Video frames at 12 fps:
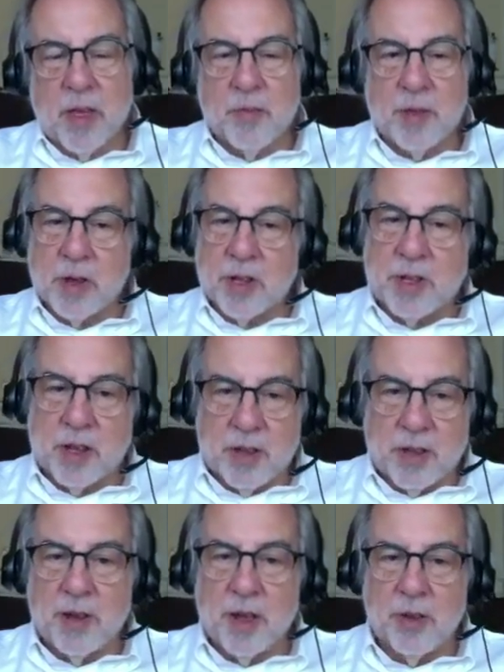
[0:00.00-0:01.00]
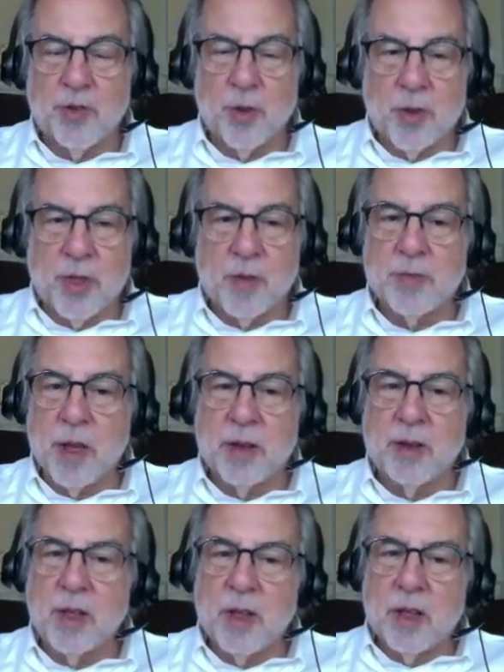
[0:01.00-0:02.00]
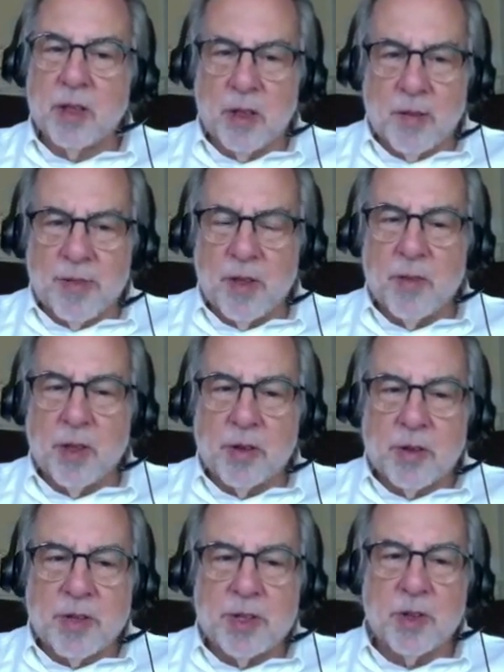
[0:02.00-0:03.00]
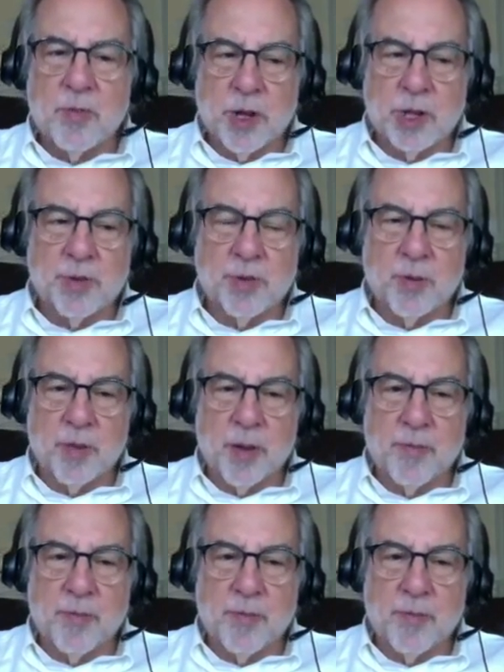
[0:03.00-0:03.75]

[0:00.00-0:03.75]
because I did enjoy them and love them and learn so much from them.